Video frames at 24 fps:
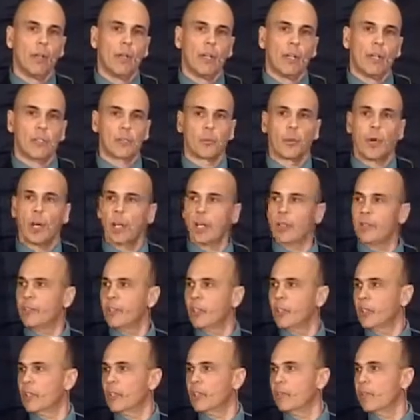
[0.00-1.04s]
As well, if you're
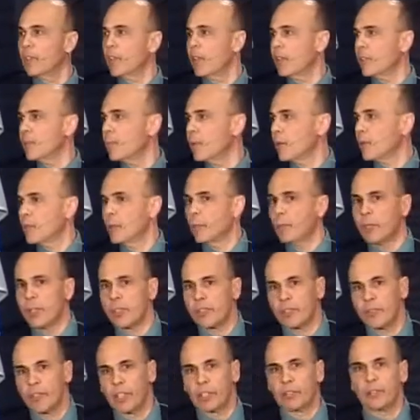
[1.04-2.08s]
looking for that special piece
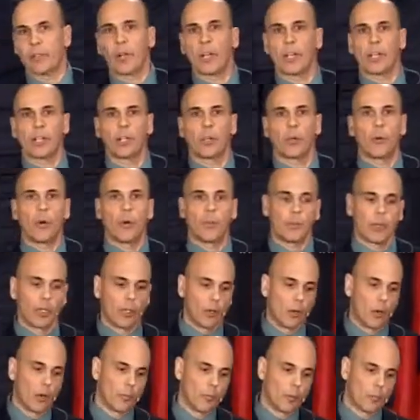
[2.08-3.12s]
of electronic equipment or
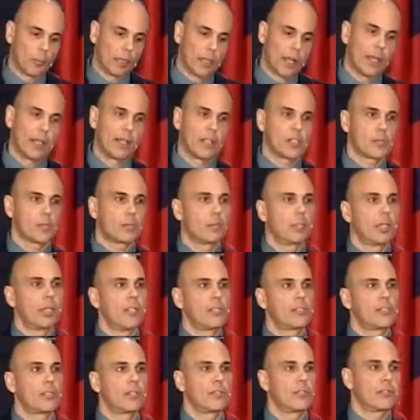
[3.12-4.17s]
home appliance,
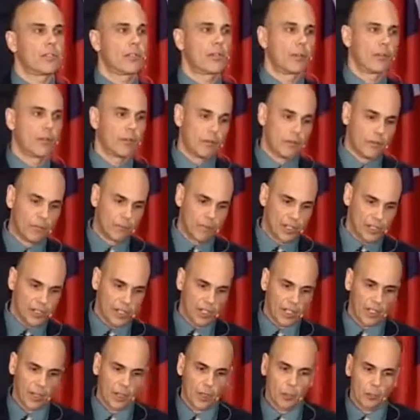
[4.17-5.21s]
please consider
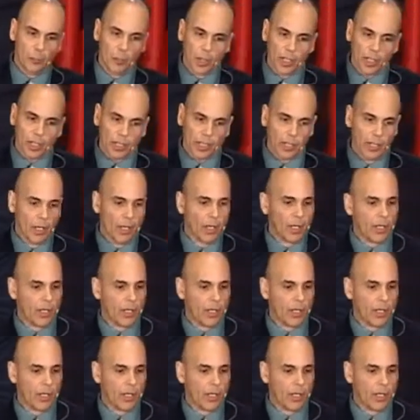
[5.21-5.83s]
visiting The Brick.